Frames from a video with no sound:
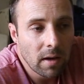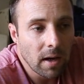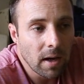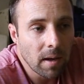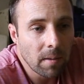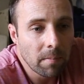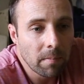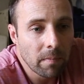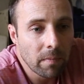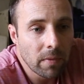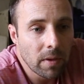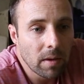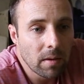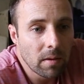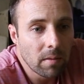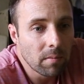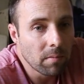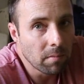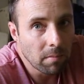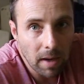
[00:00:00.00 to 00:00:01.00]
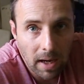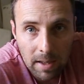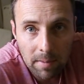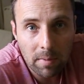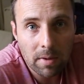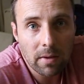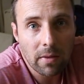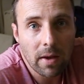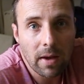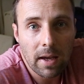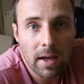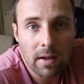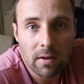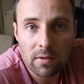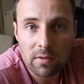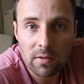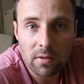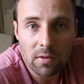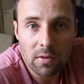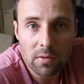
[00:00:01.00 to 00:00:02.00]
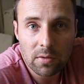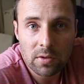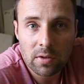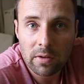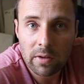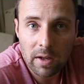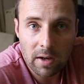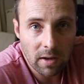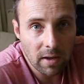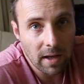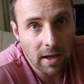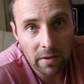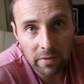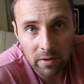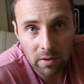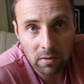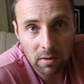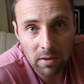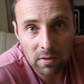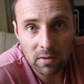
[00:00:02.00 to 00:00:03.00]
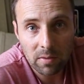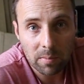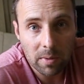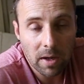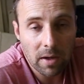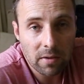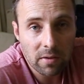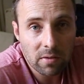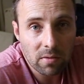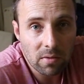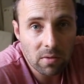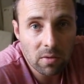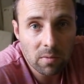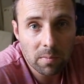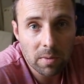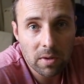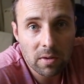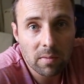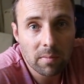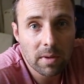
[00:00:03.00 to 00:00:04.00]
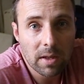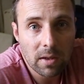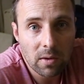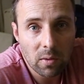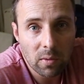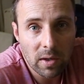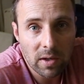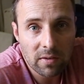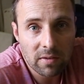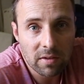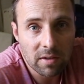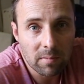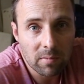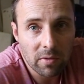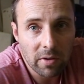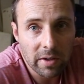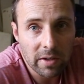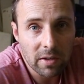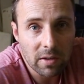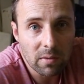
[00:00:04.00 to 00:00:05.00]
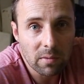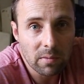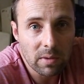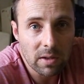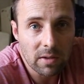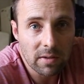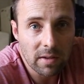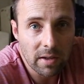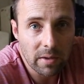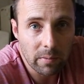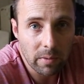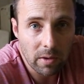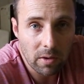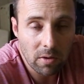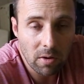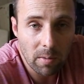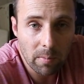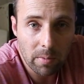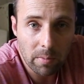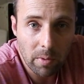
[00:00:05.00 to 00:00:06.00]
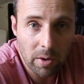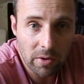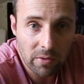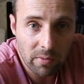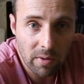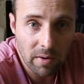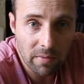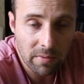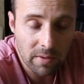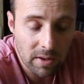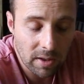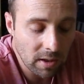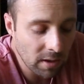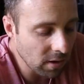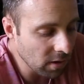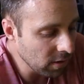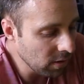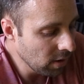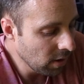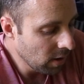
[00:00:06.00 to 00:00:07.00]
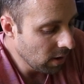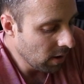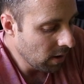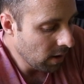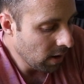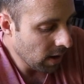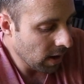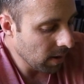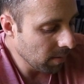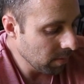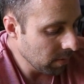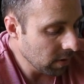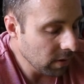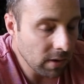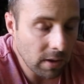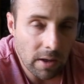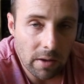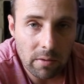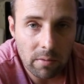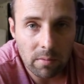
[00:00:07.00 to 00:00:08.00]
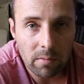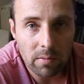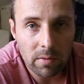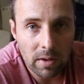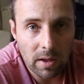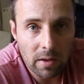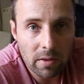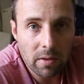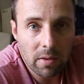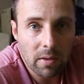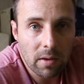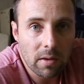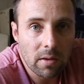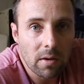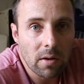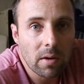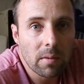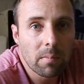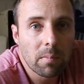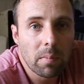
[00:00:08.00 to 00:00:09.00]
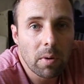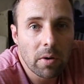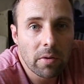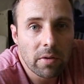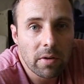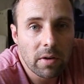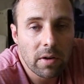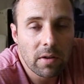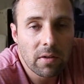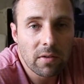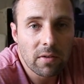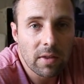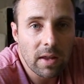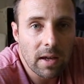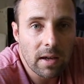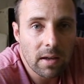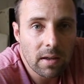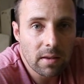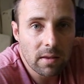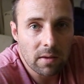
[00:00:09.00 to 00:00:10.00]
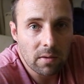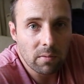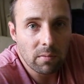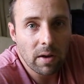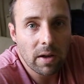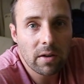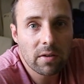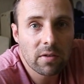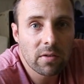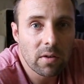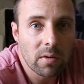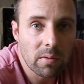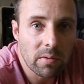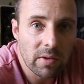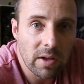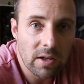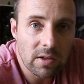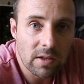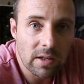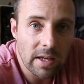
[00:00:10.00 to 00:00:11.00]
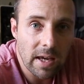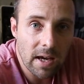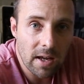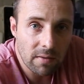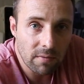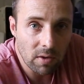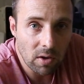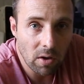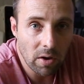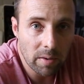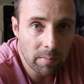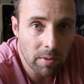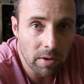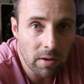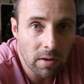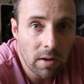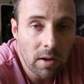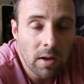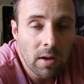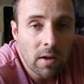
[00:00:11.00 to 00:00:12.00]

Um, maybe they had a solution that allowed the grease to pass through, but to me it always seems like you're, you're dealing with a compromise right from the get-go. Um, the other the other thing that I pondered is that the rudder stock was actually out of alignment.